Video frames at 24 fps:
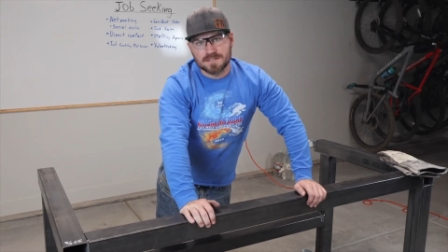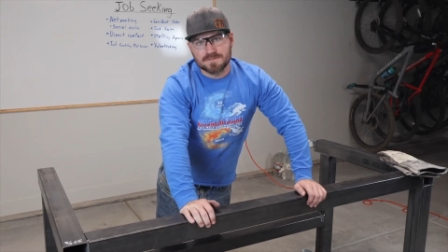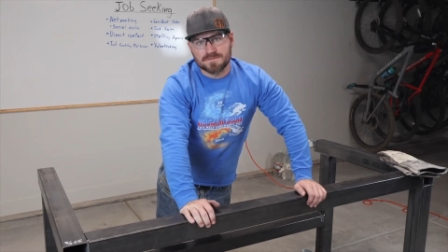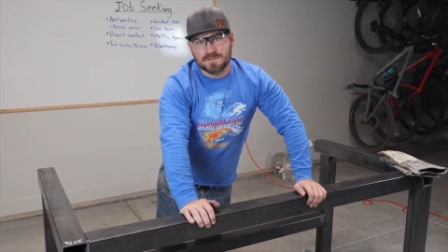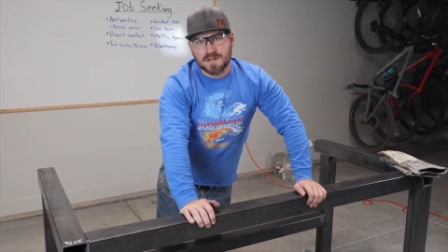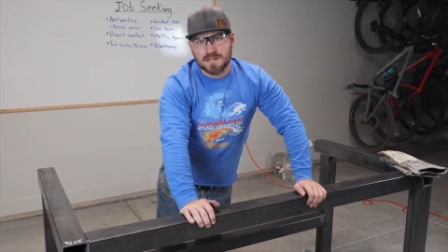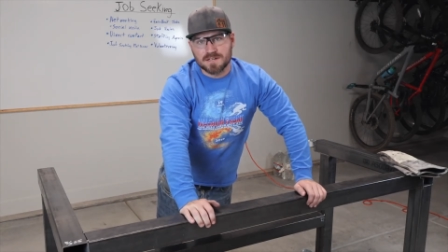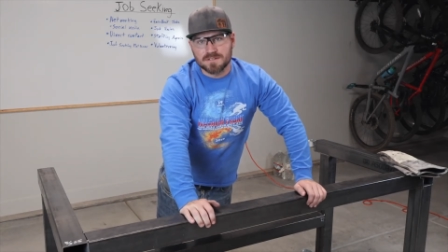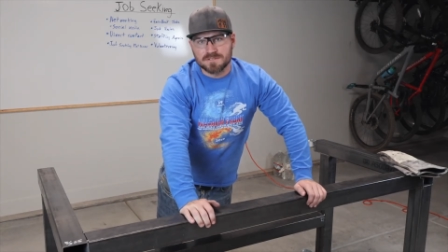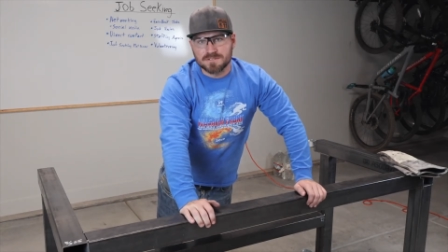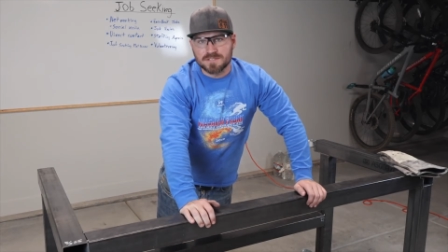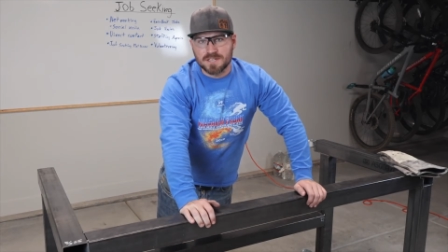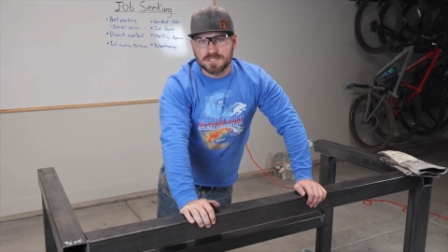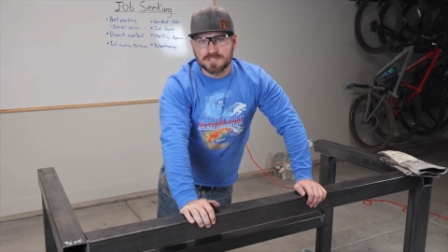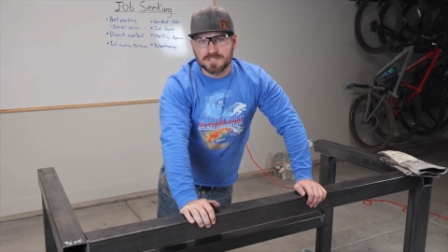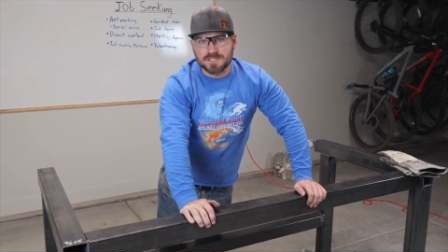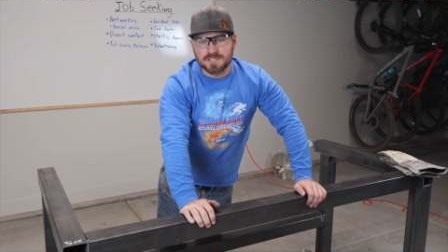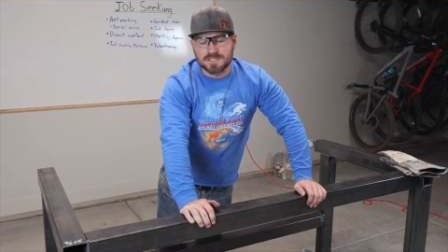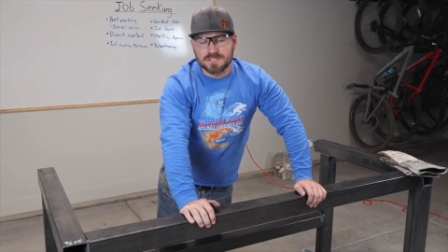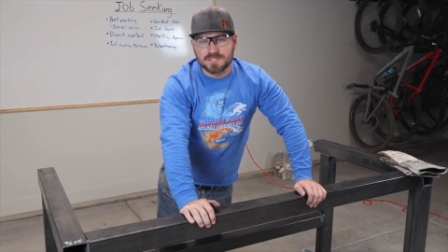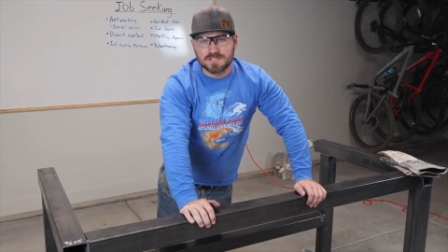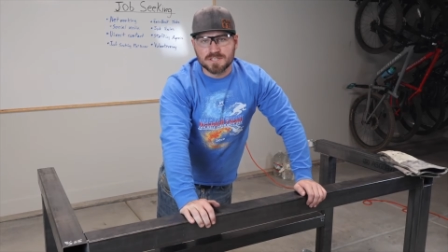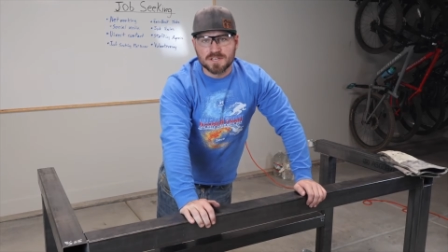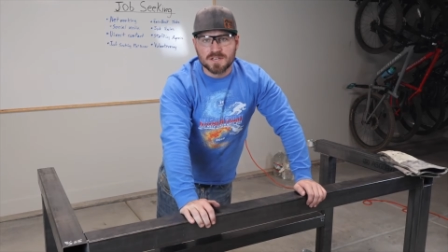final
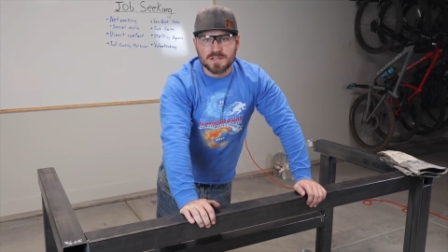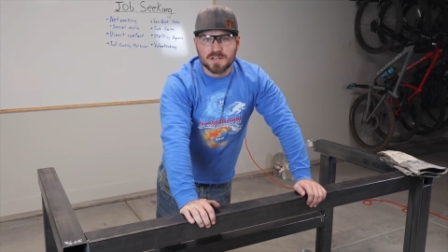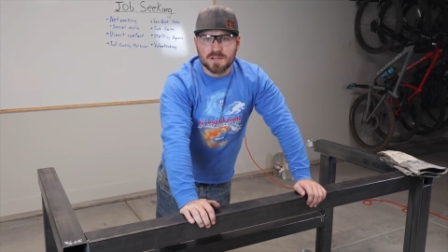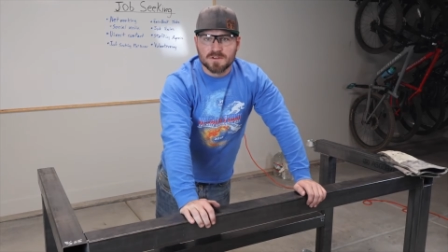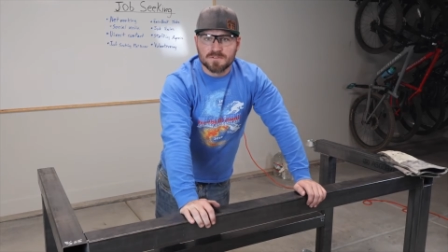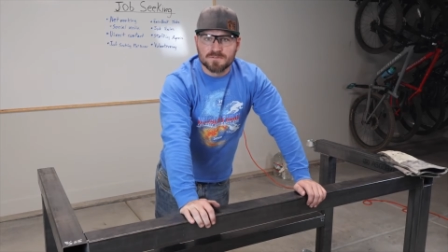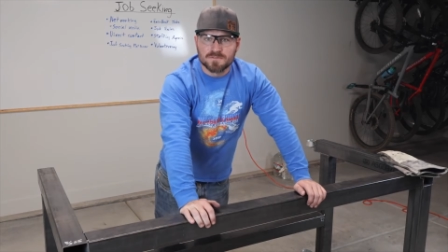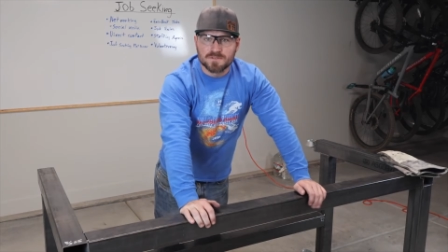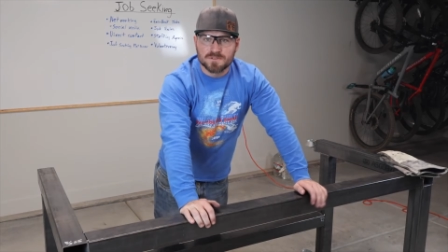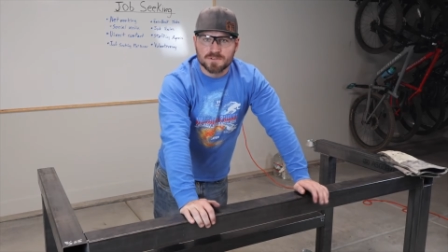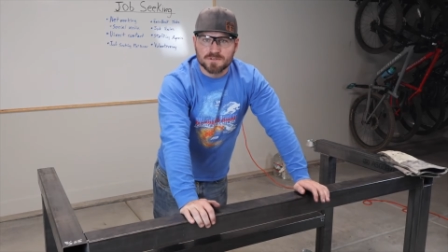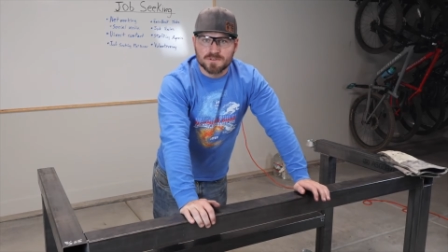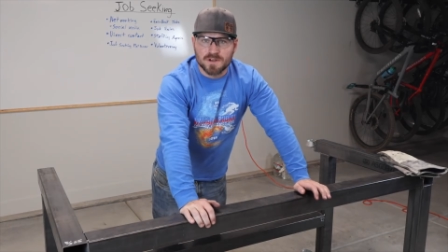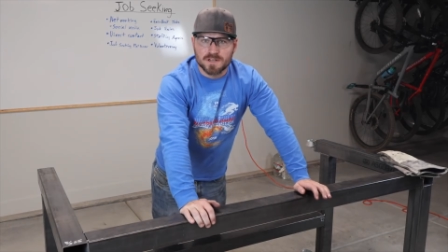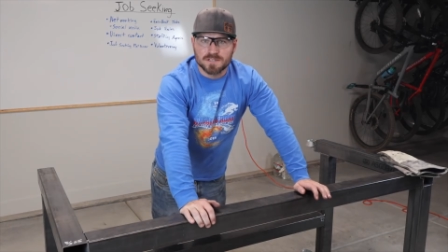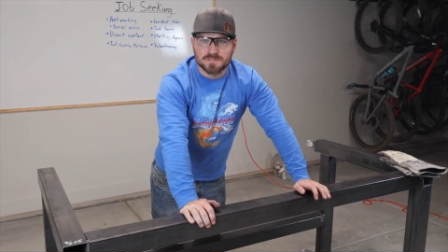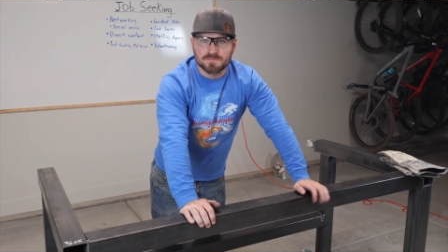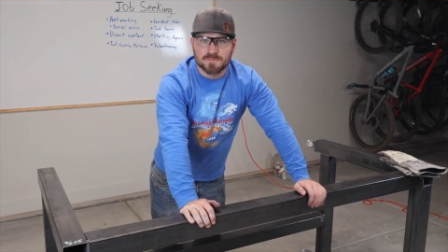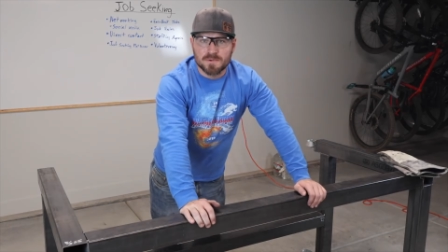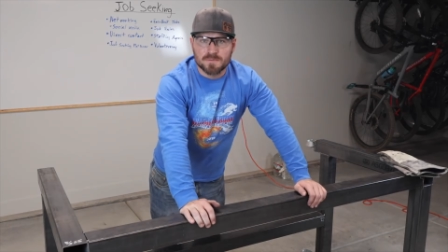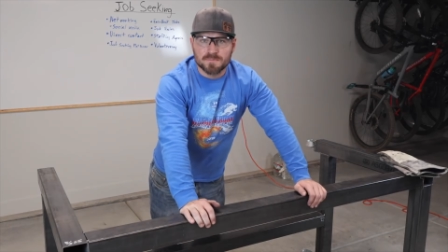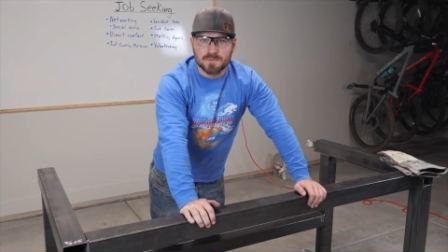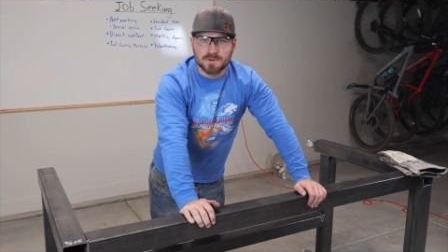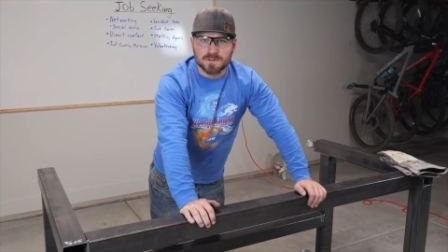touches for the
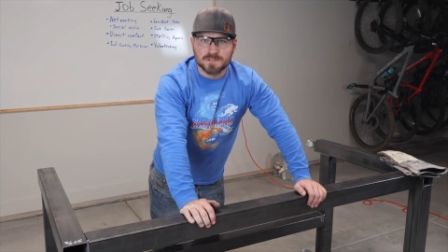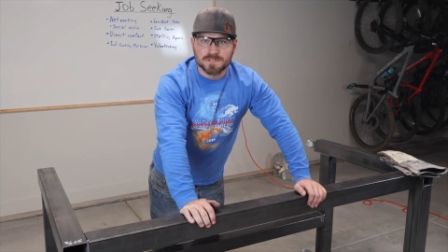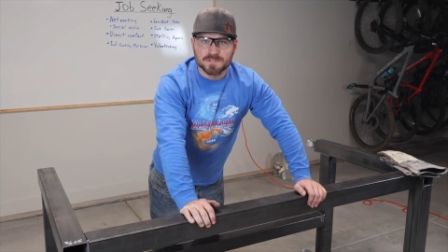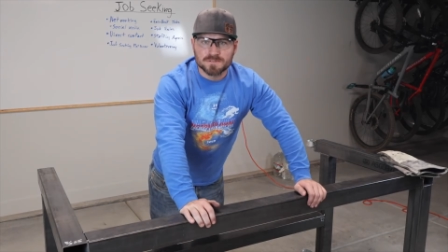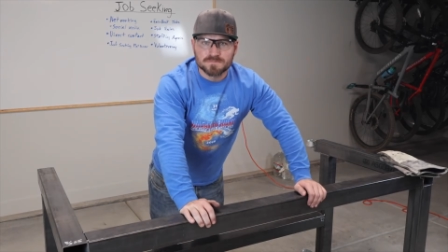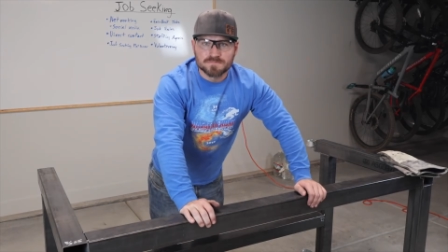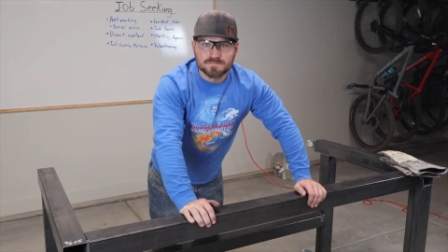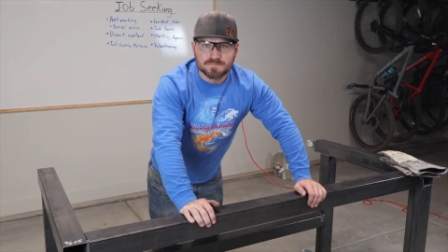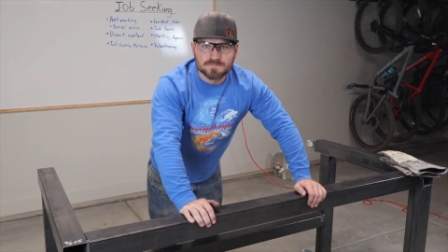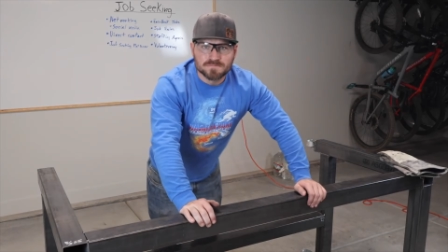cross members.